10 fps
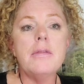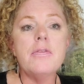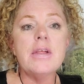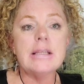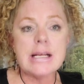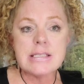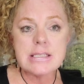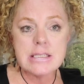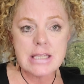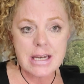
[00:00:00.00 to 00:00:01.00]
the
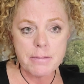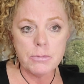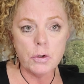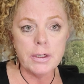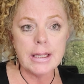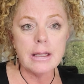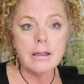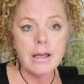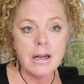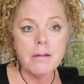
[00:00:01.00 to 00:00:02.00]
lesson that I'm
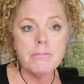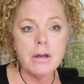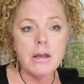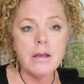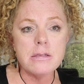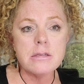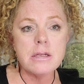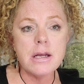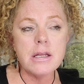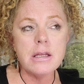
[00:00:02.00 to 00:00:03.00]
learning, and
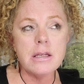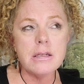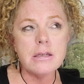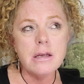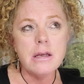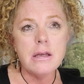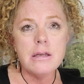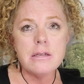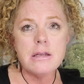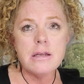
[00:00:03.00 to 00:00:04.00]

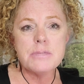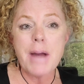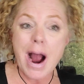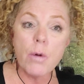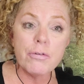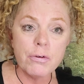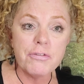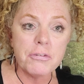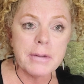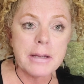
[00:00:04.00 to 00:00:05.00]
it's powerful
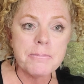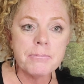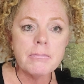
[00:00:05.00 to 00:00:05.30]
for me.